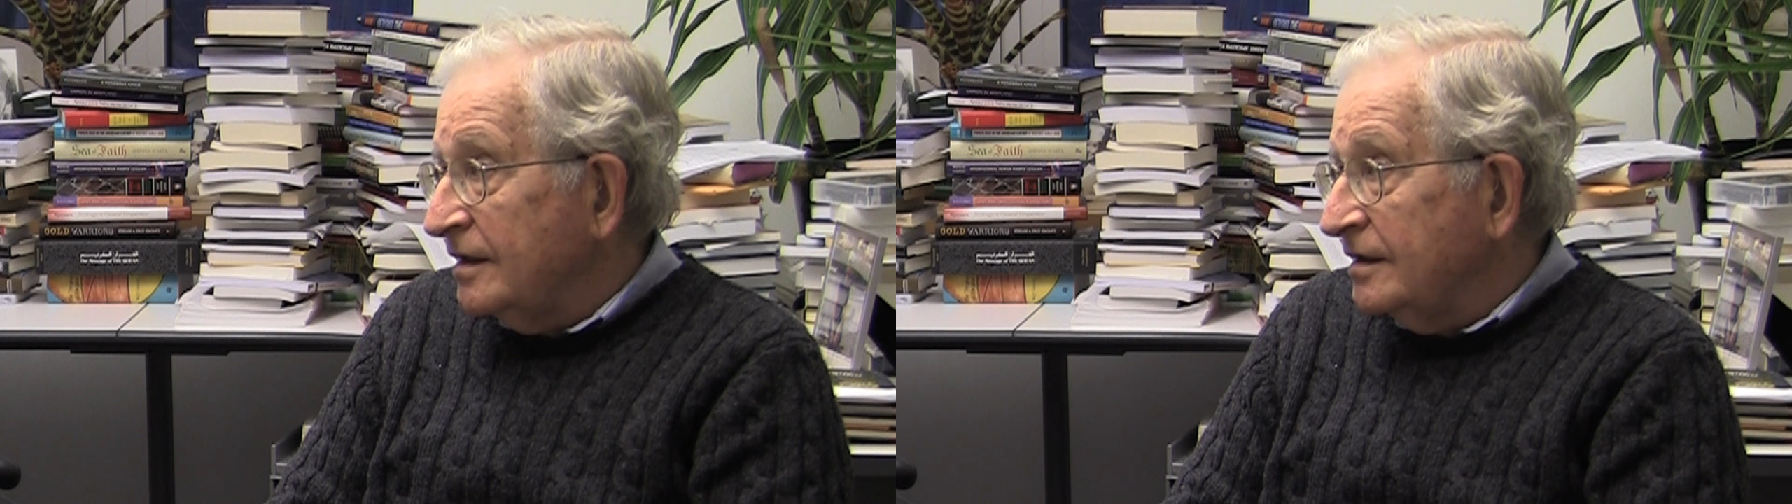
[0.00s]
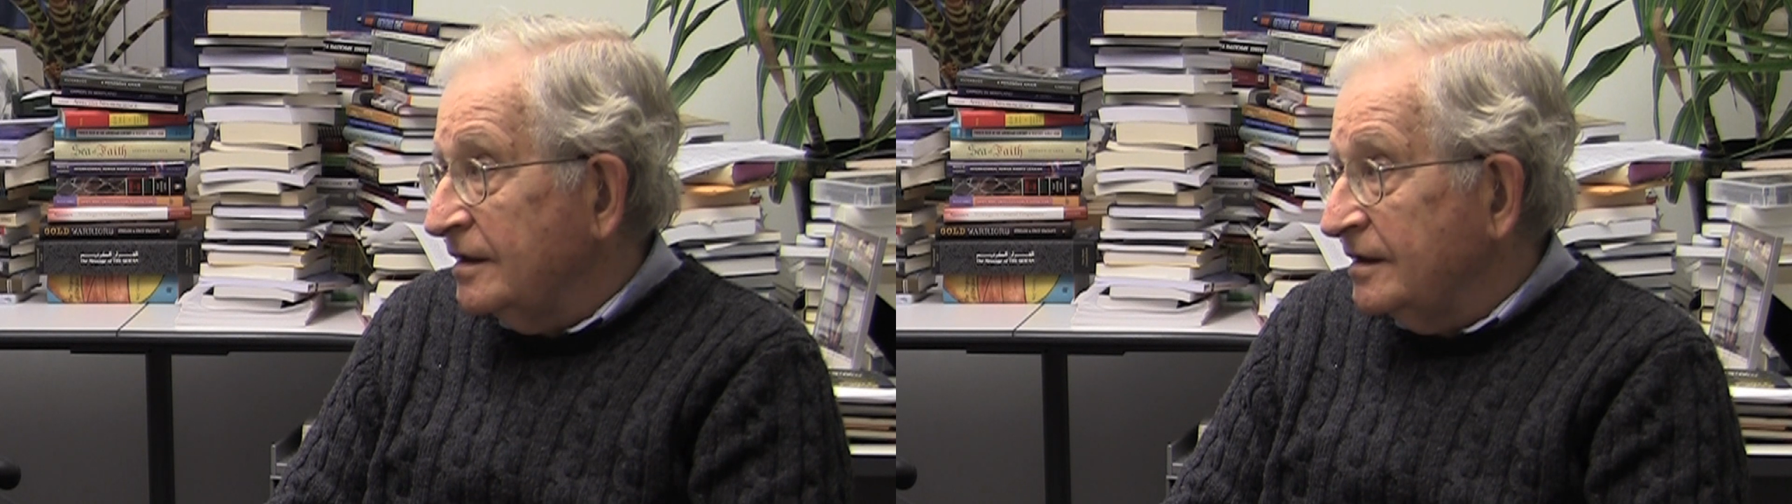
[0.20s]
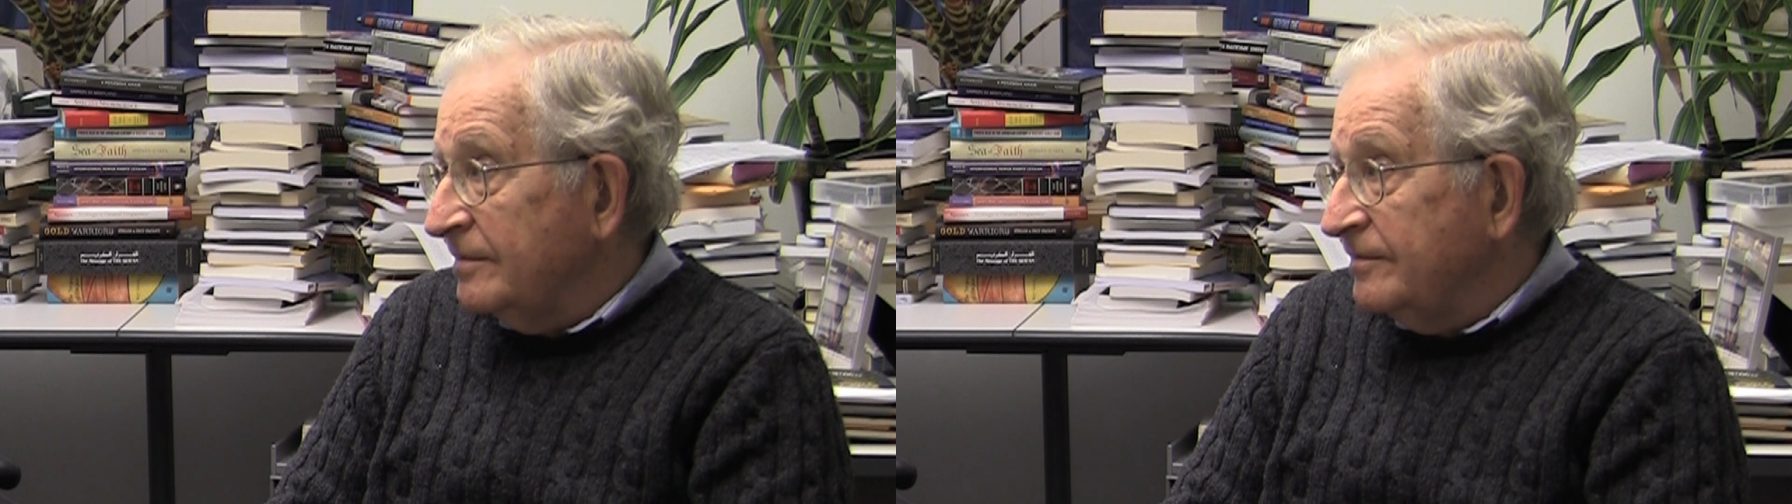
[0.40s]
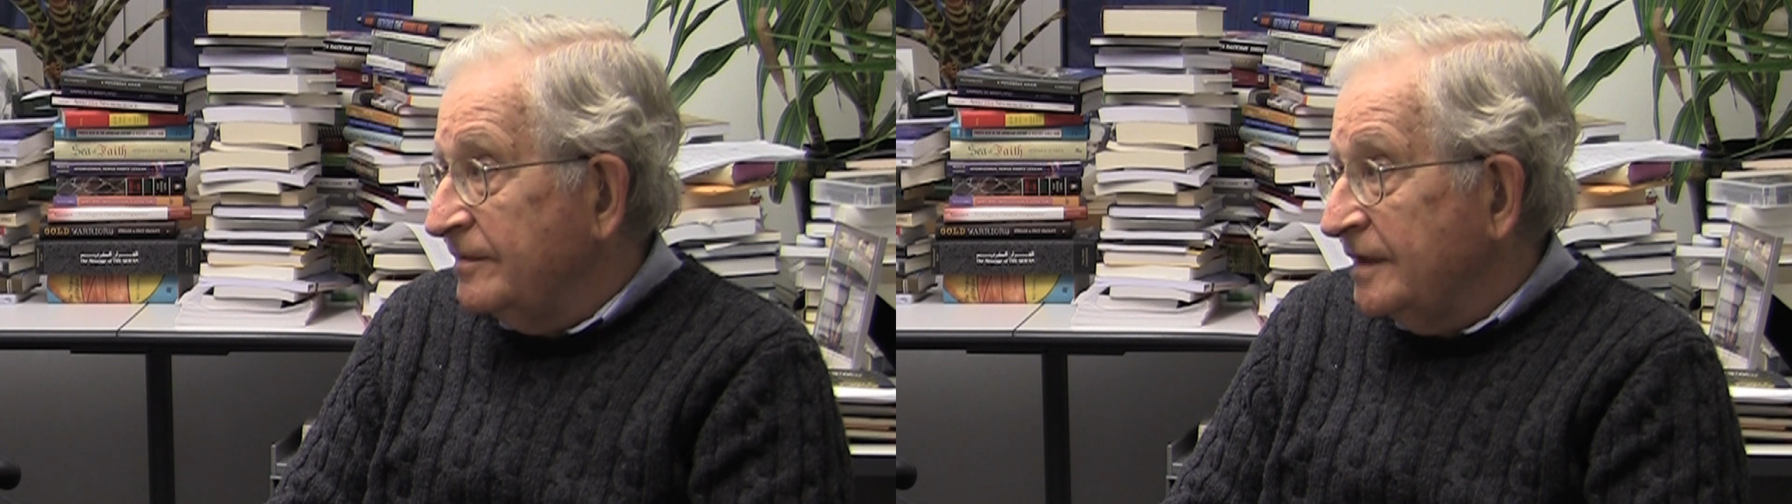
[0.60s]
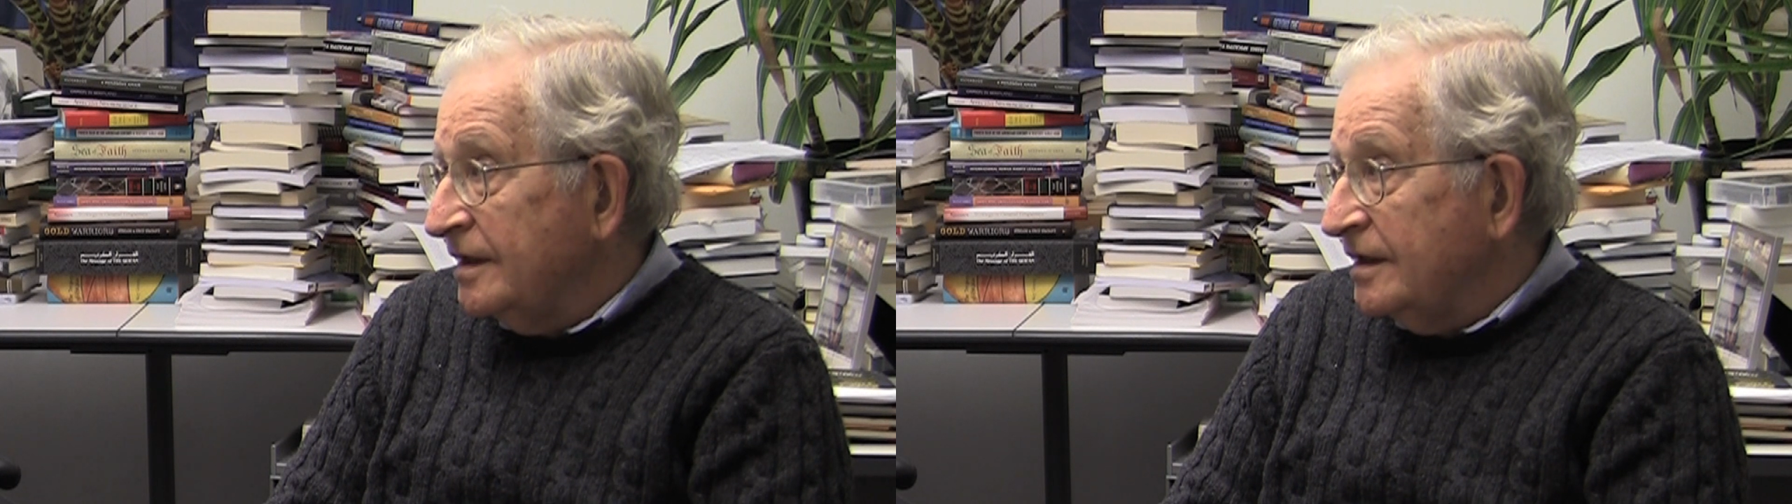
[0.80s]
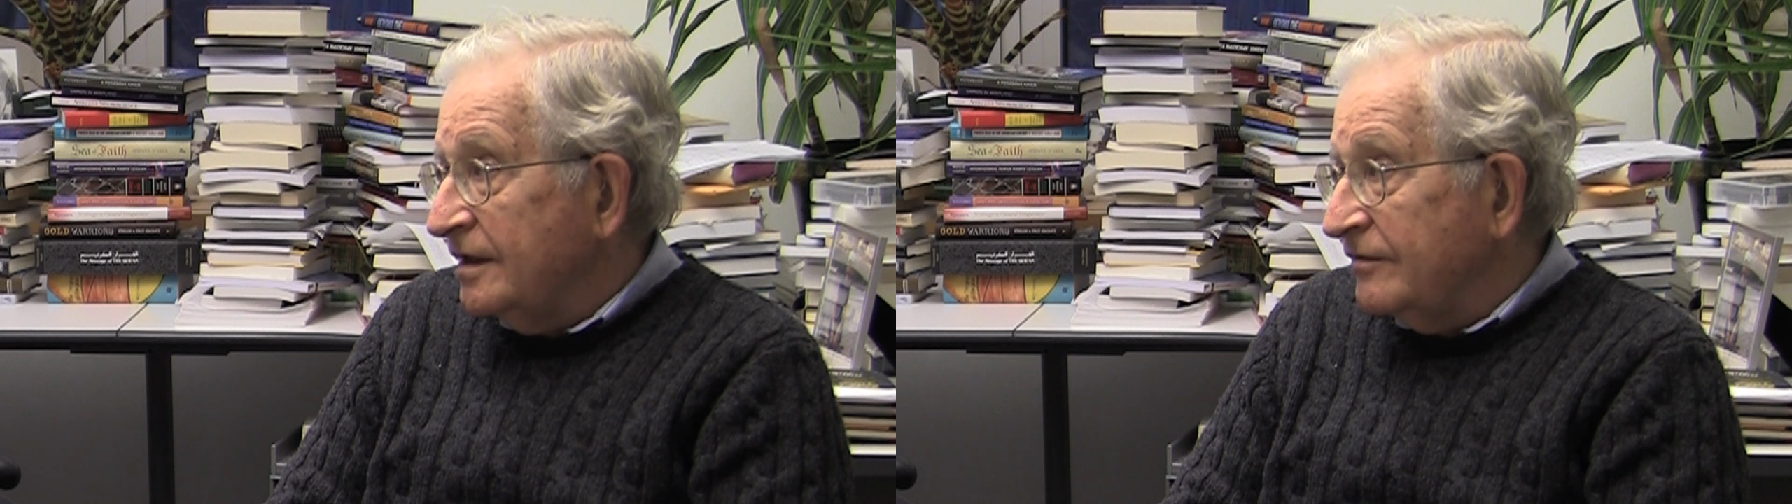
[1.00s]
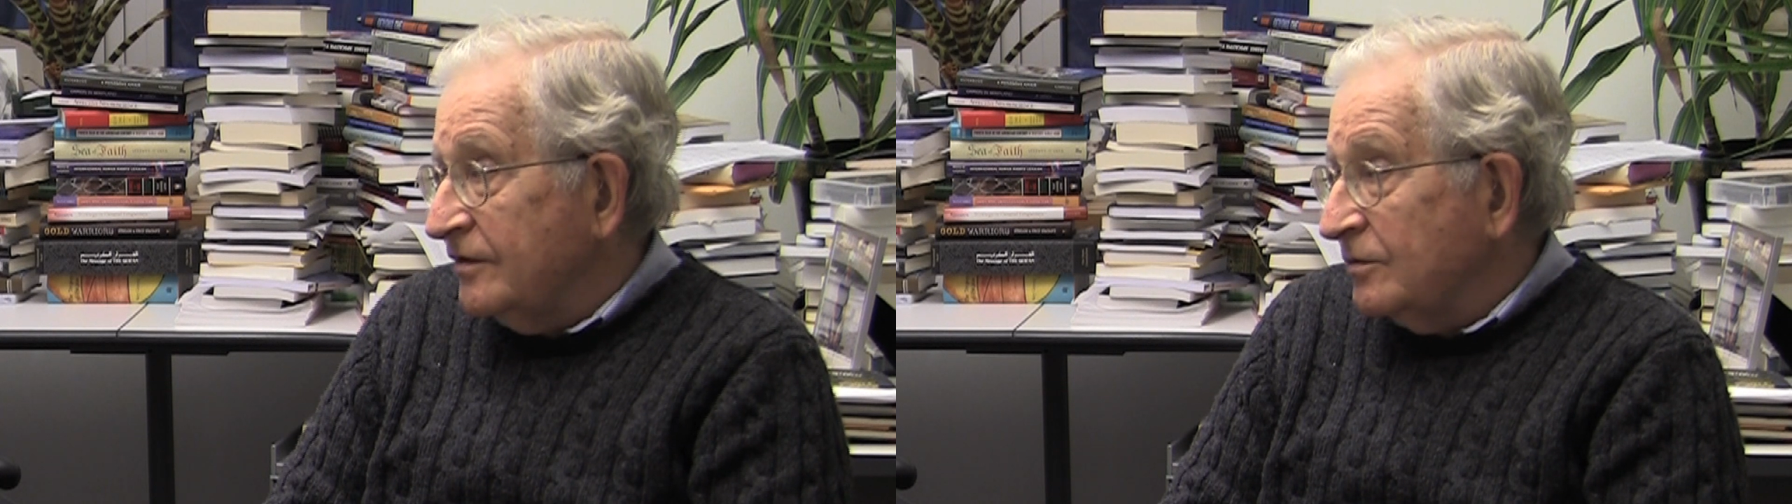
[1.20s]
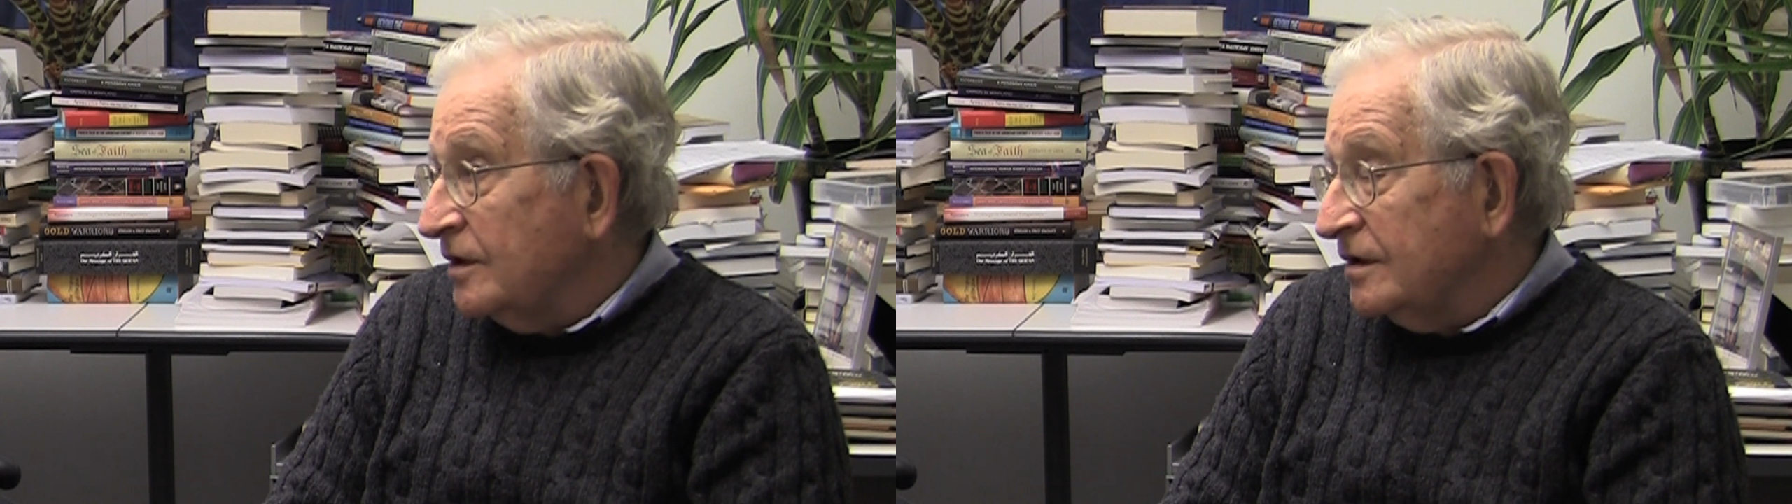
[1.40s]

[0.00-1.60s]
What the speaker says: And if there were,